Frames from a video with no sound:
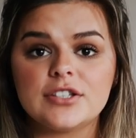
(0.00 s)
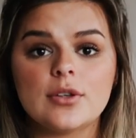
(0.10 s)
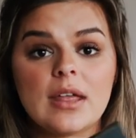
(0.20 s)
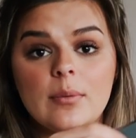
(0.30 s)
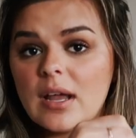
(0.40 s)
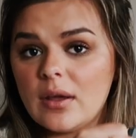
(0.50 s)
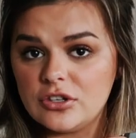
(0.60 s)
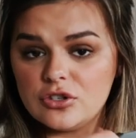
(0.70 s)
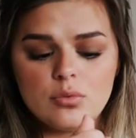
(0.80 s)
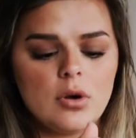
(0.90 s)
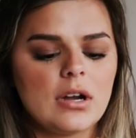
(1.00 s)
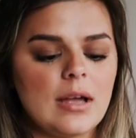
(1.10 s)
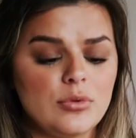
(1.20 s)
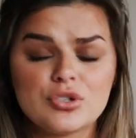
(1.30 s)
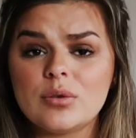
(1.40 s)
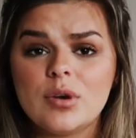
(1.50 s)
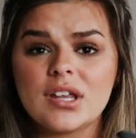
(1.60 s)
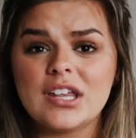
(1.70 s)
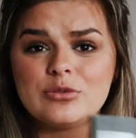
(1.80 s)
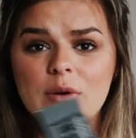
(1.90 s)
So like when I do work, I'm usually
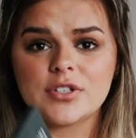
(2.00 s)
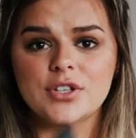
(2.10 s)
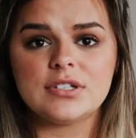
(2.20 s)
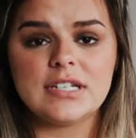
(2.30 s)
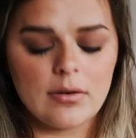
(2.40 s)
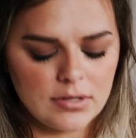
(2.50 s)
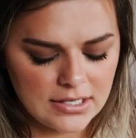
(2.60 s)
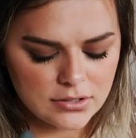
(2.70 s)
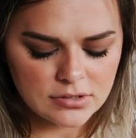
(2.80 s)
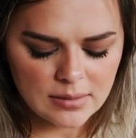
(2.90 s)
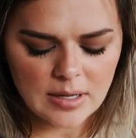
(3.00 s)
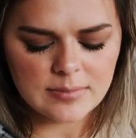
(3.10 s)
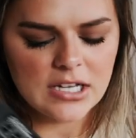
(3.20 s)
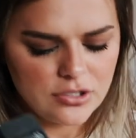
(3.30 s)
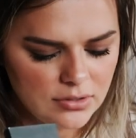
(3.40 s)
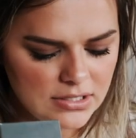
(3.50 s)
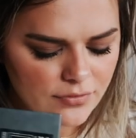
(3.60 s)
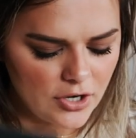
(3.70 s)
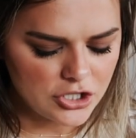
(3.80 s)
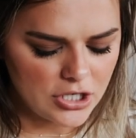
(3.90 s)
working like 12 to 13 hour days. So sometimes I do need to
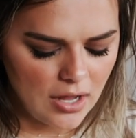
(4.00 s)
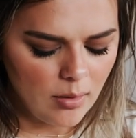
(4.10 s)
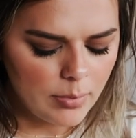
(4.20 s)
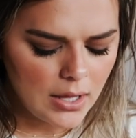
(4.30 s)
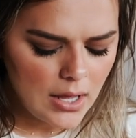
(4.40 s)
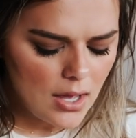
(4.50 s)
freshen up.